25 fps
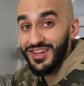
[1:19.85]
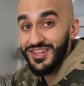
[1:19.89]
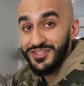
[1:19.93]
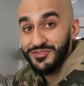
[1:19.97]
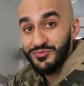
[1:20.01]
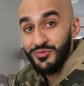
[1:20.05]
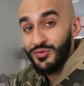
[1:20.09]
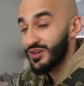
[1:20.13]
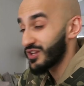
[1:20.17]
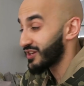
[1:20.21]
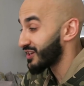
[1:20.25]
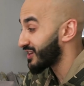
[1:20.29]
it
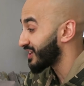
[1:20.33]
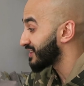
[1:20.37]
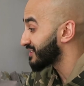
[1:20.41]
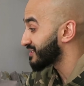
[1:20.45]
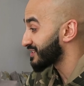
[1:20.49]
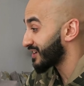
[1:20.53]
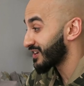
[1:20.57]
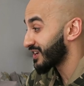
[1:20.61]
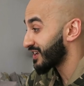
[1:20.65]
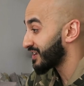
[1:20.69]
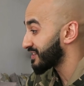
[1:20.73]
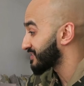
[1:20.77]
is what it
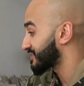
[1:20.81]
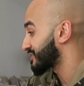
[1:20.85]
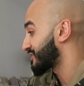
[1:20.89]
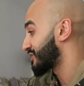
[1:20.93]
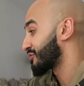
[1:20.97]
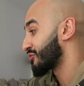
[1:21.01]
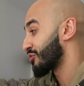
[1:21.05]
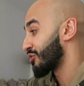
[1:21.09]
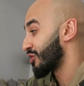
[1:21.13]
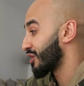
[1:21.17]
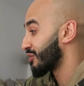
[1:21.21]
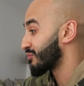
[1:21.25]
is. I guess
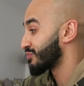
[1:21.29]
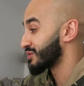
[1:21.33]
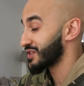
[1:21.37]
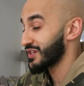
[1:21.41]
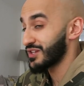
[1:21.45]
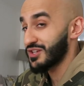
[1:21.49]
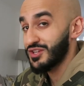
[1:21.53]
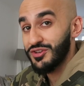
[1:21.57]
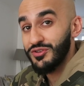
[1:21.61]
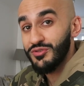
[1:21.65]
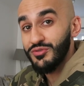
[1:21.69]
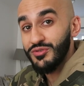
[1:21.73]
she thought it was a
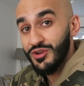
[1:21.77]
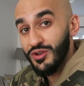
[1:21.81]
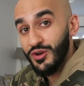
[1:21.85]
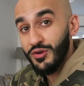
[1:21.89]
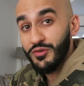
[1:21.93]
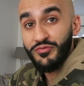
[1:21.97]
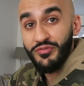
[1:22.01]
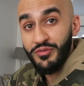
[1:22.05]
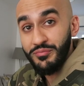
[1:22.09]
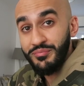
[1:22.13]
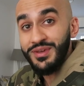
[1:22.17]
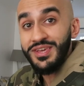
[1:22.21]
cute
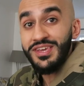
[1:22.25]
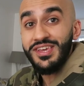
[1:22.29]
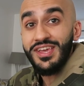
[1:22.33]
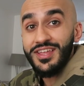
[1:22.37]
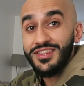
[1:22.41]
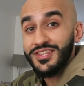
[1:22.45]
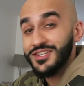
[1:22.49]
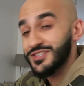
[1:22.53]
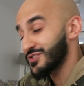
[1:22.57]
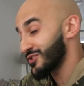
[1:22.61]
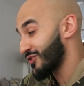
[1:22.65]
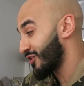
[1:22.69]
look for me
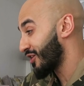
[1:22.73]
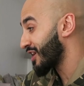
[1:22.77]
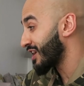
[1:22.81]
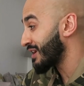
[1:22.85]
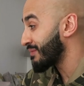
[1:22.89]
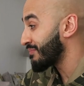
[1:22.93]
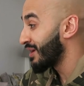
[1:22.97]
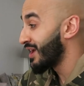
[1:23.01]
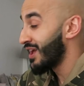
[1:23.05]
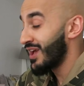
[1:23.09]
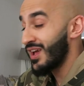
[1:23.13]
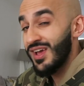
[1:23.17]
at the
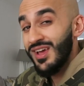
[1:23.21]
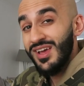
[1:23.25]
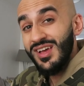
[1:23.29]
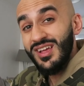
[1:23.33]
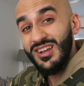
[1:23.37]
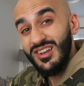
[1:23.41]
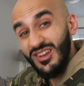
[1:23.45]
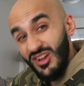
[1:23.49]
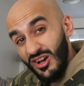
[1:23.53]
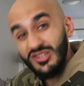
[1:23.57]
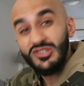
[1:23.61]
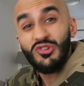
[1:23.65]
time.
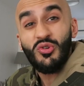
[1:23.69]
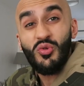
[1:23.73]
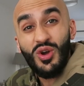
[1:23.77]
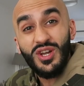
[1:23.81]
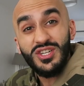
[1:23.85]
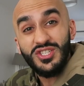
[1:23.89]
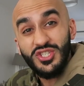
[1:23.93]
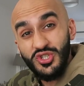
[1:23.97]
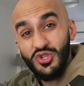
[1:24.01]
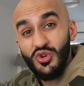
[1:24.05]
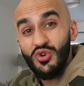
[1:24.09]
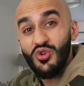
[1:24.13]
Not
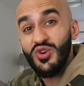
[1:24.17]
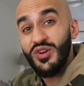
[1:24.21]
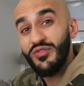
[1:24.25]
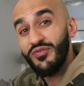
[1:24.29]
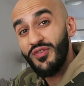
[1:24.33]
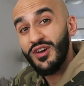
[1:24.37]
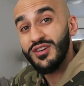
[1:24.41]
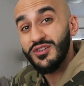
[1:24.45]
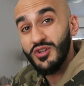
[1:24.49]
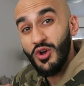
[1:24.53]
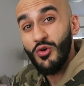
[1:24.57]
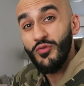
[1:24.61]
quite sure
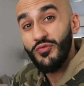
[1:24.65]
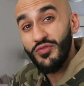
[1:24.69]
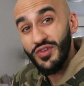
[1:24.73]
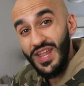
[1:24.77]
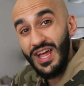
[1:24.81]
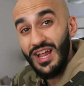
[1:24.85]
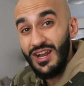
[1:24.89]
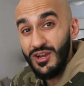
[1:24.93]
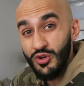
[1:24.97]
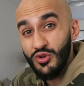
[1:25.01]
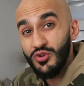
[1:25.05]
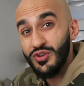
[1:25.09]
if I'd go for
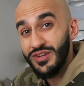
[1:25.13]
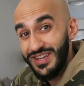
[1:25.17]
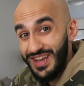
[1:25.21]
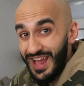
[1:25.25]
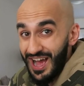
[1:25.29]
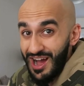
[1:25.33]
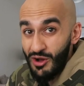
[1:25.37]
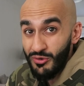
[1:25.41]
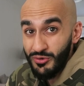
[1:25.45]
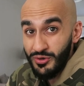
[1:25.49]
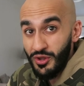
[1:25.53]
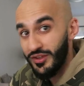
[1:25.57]
that look
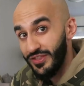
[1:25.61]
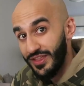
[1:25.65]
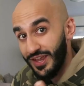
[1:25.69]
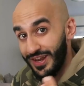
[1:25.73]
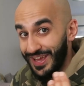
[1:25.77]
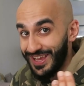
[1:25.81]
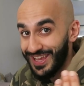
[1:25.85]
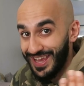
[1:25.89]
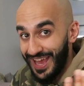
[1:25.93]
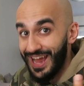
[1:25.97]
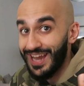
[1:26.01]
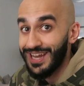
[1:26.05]
now, not that
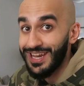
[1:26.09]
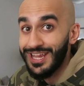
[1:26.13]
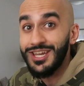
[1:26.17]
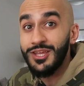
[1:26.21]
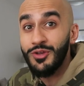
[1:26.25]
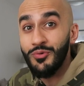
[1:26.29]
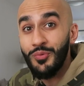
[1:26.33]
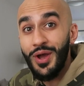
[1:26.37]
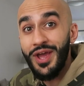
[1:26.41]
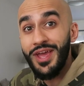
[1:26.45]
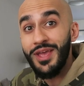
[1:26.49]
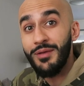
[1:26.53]
I can
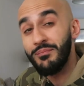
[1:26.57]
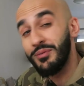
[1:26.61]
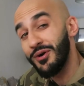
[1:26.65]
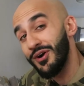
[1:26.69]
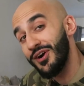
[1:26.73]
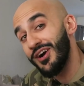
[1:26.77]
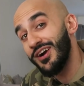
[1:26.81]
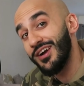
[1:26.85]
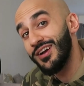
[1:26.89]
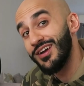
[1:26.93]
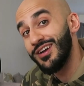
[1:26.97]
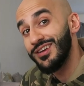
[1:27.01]
anyway,
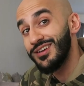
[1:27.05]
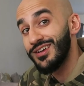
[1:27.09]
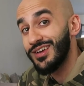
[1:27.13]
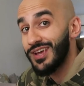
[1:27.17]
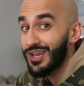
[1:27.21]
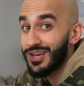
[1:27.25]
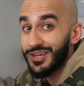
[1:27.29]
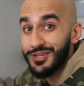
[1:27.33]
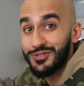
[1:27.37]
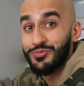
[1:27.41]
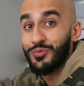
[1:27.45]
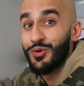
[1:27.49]
but
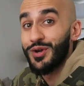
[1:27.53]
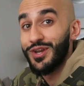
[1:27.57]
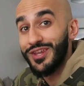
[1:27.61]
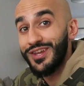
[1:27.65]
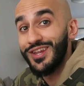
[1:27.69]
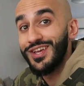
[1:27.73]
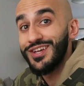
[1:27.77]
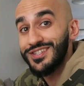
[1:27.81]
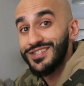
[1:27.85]
it is what it